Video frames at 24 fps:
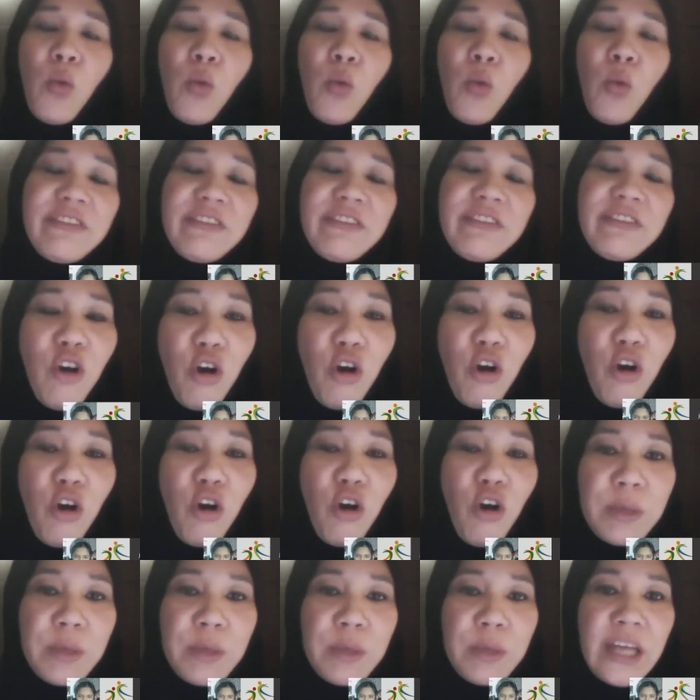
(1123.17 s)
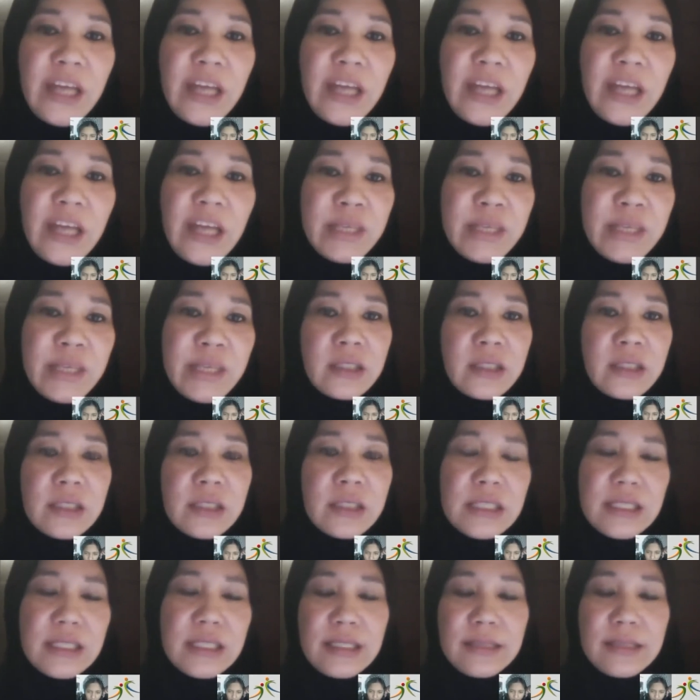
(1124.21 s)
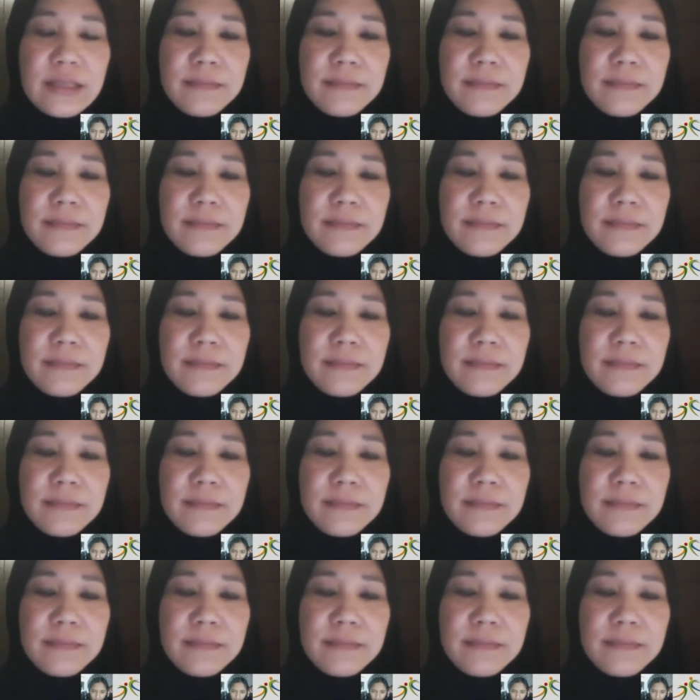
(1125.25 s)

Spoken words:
in 4 people have mental illness.